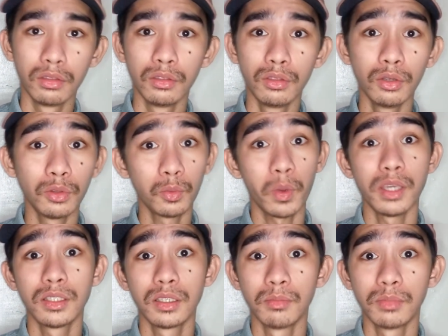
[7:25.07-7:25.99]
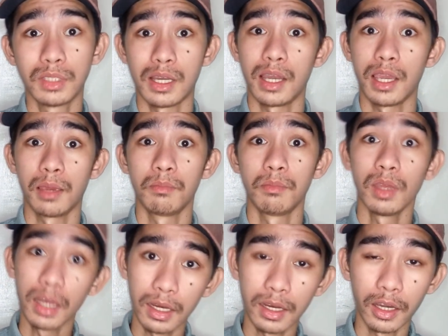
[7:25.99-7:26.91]
don't waste some time.
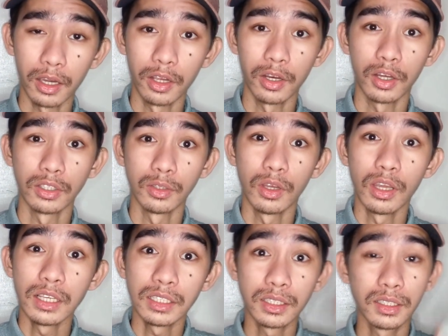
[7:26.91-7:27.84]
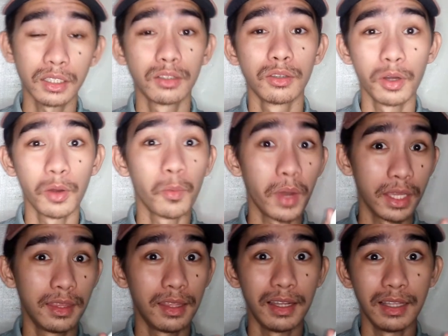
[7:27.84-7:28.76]
Bili na kayo ng Sakura
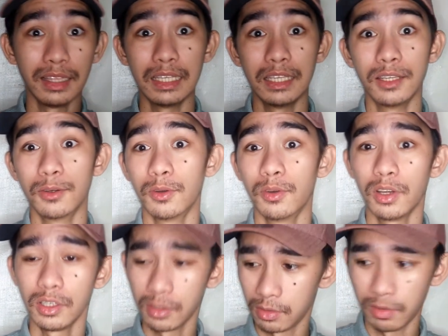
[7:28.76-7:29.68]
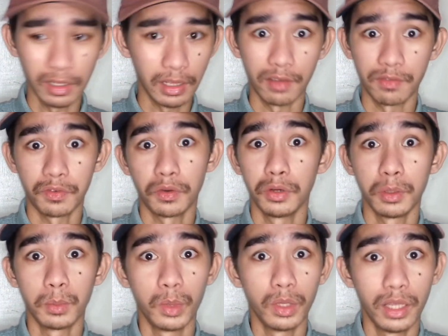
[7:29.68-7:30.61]
Whitening Deo. It's really
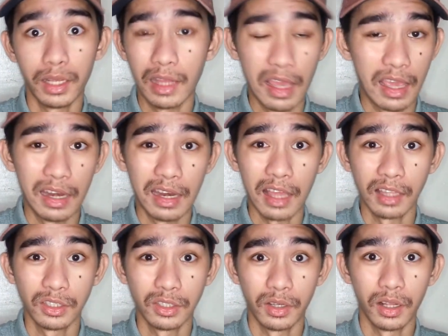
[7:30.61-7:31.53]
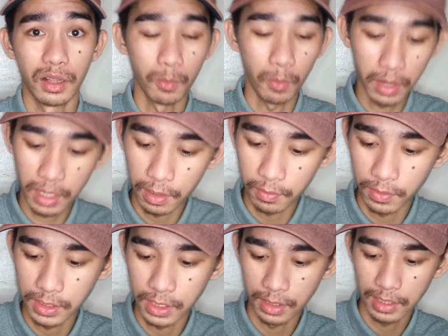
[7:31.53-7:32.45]
affordable and natural.
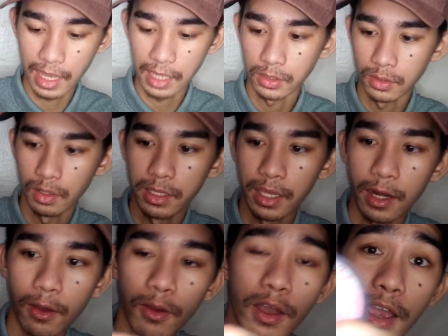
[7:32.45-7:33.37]
100% natural. Yan ang